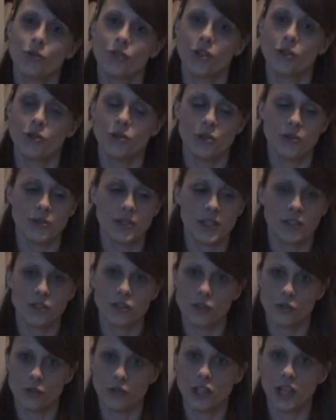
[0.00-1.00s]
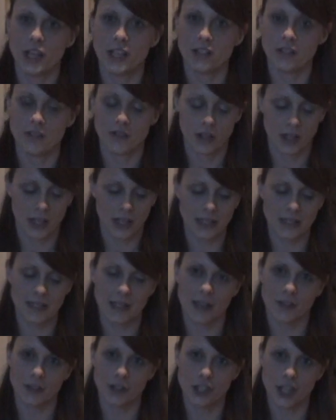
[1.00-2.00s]
also use it to clean
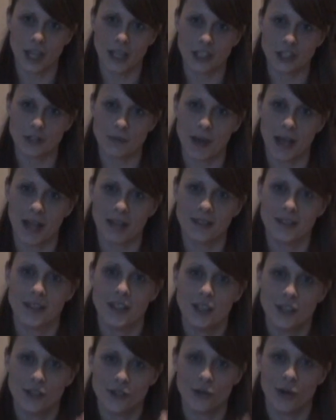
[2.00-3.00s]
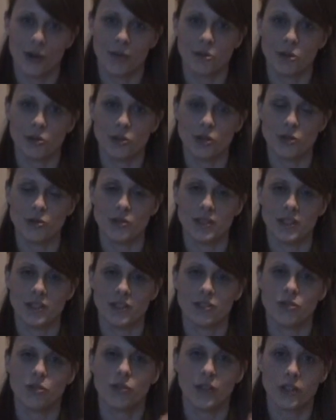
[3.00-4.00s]
down the change mat, so I'm not using
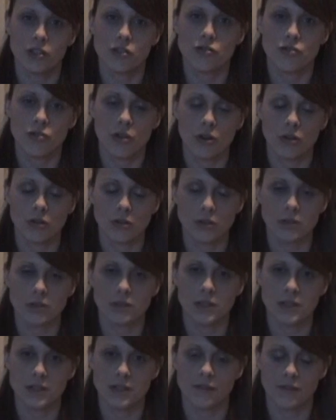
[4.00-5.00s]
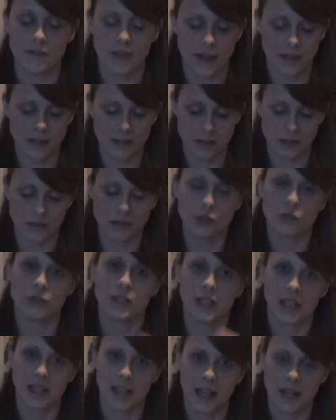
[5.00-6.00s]
a sort of a strong disinfectant,
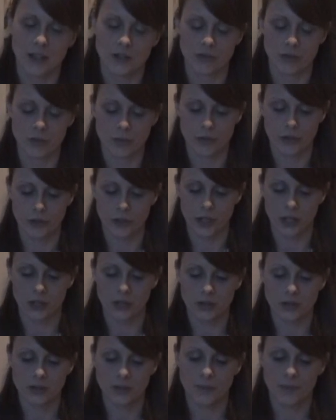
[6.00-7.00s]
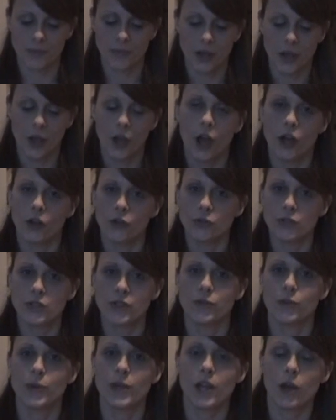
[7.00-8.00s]
using a natural product. And also,
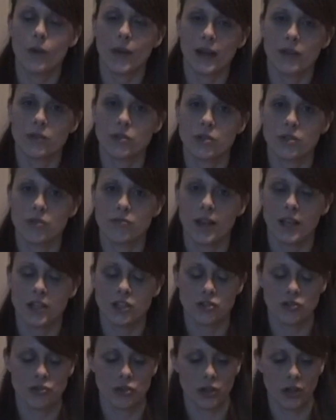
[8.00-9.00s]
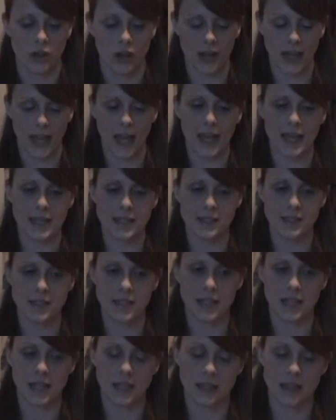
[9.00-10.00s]
if we go out to a restaurant, I hate
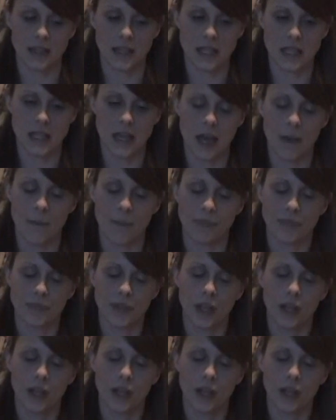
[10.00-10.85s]
seeing the